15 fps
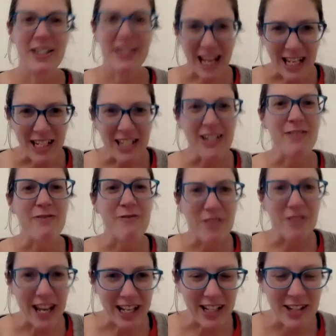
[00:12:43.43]
Thank you,
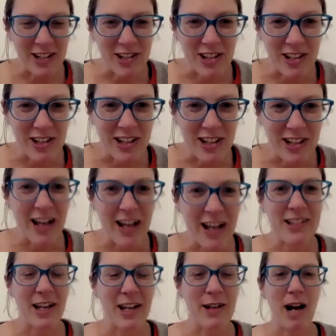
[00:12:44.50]
thank you, Julia,
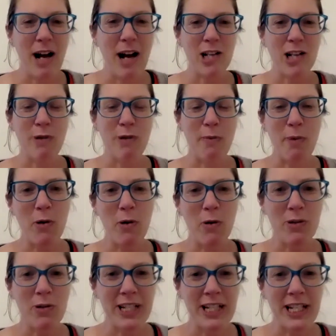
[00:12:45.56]
so much. We'll put
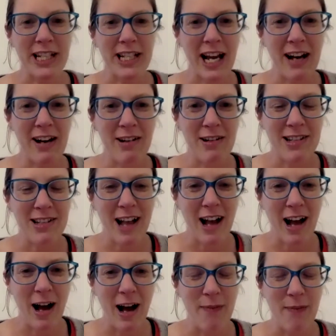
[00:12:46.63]
all the details
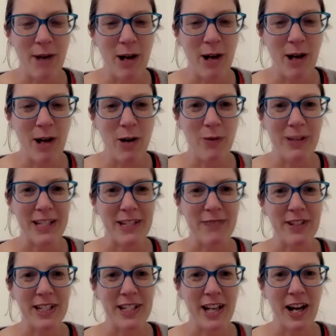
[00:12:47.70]
um, along with
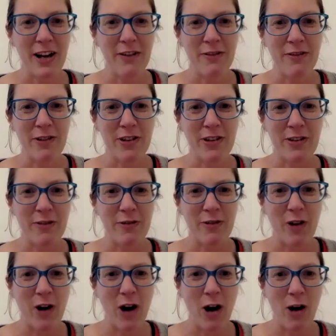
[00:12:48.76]
this video for,
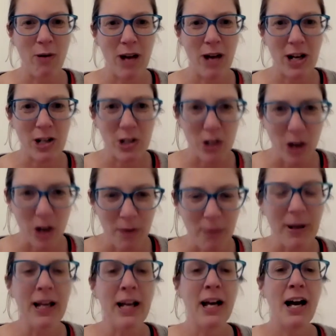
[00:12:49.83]
for our
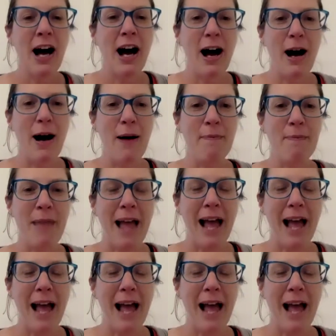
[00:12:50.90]
workshop. Um, yep.